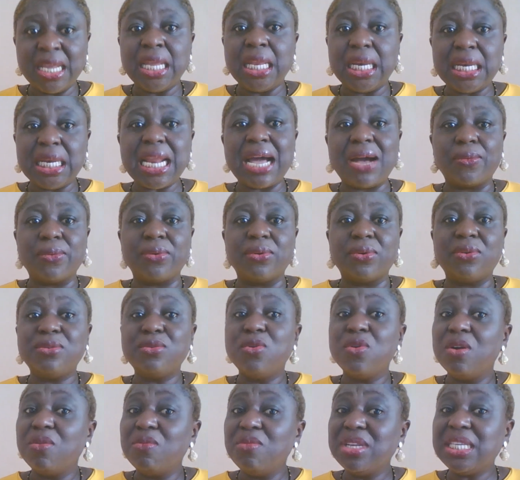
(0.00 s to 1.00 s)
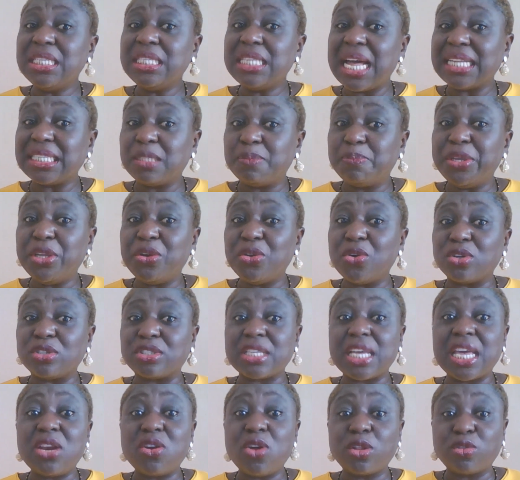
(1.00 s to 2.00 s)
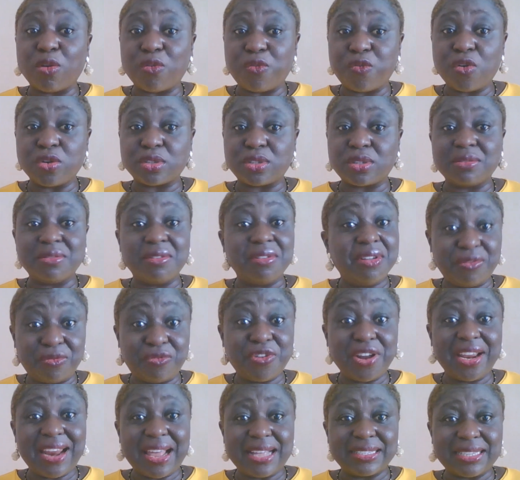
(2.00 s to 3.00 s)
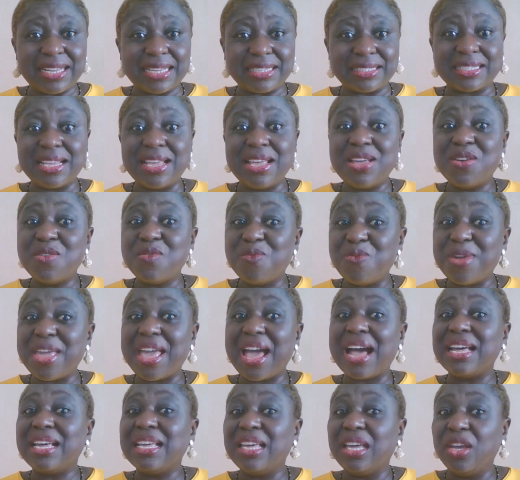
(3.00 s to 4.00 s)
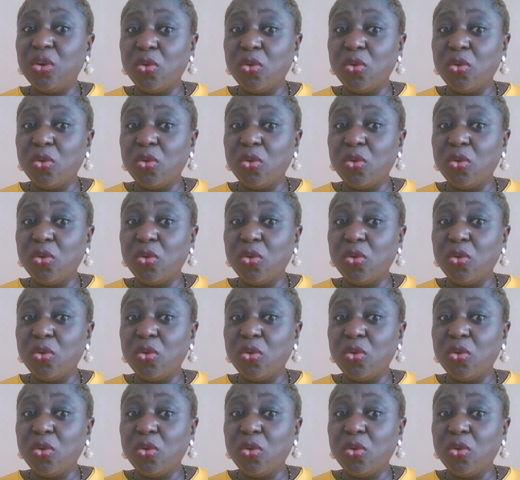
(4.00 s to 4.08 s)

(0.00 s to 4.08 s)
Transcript: Now, within that period, a lot of us freelancers, we are,